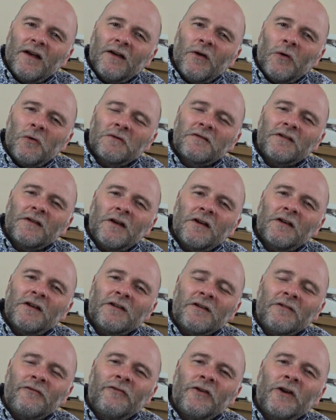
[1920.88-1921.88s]

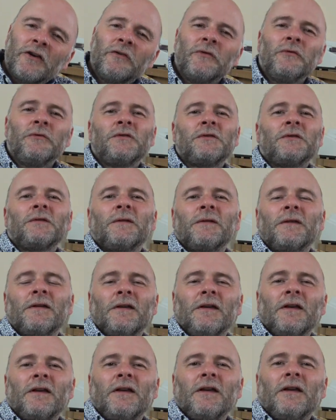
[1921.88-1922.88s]
alternative views?
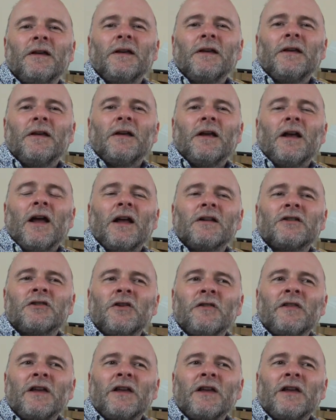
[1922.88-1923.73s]
Do